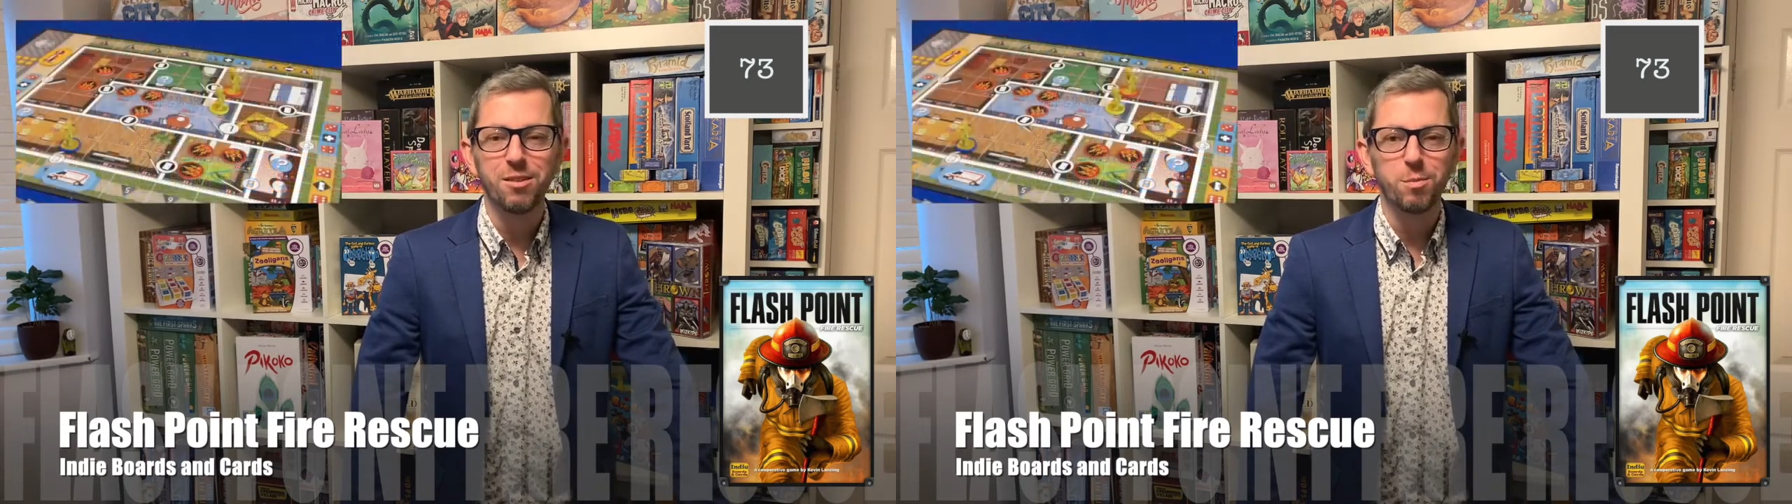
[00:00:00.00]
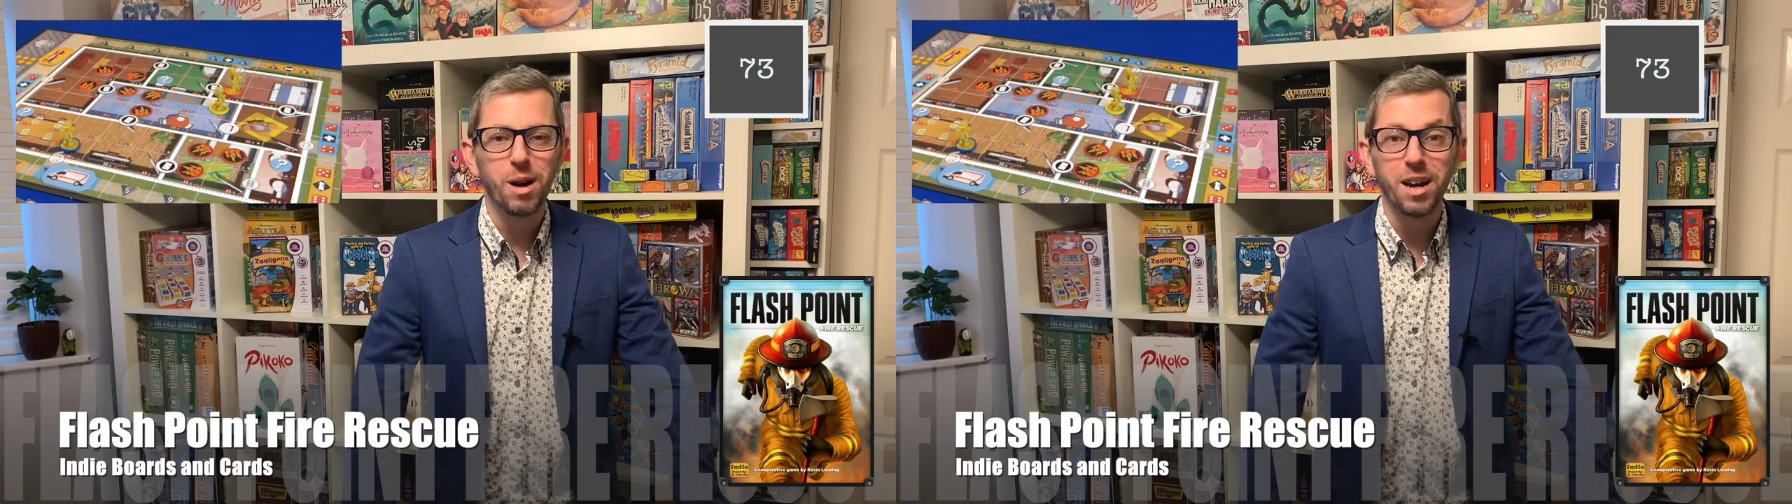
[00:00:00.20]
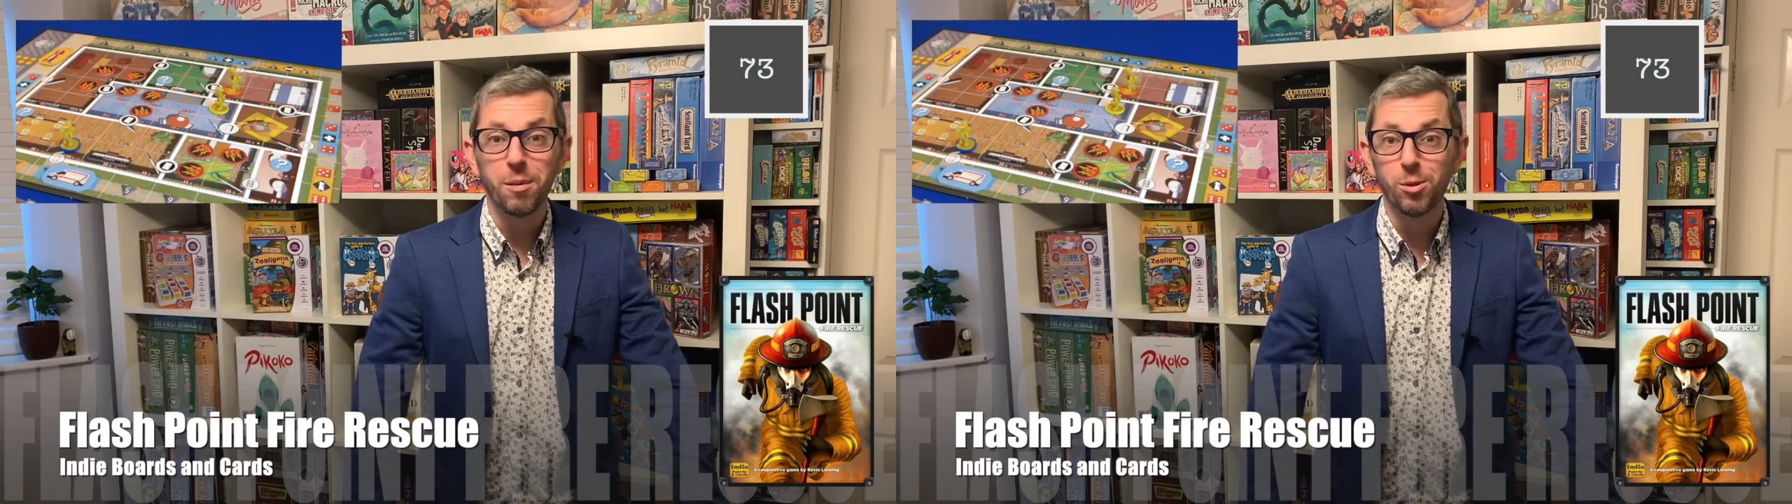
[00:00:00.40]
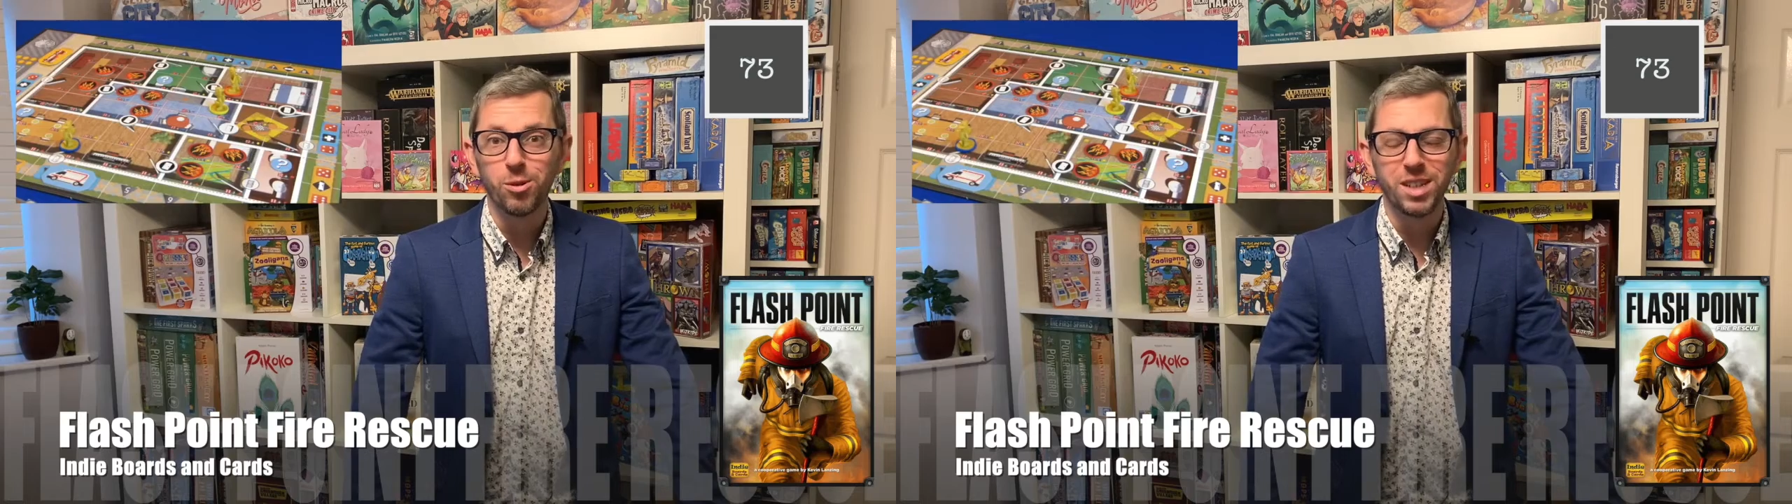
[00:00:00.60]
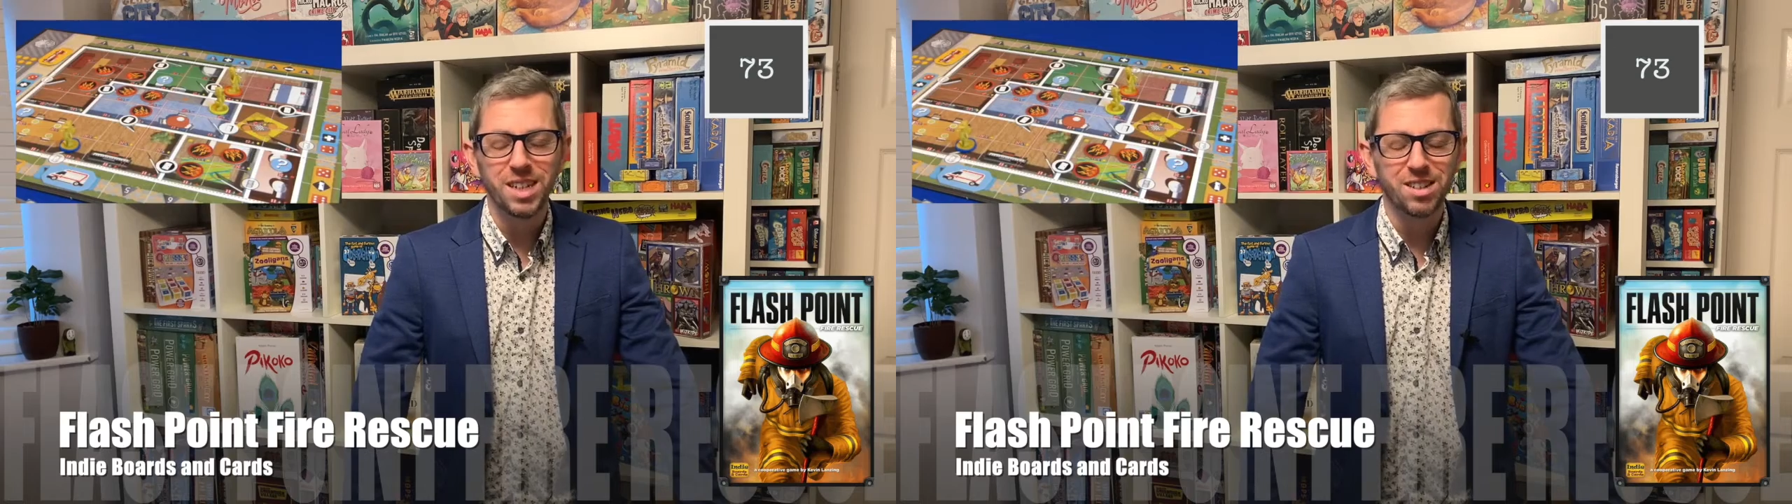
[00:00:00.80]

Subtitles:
I was buying up all the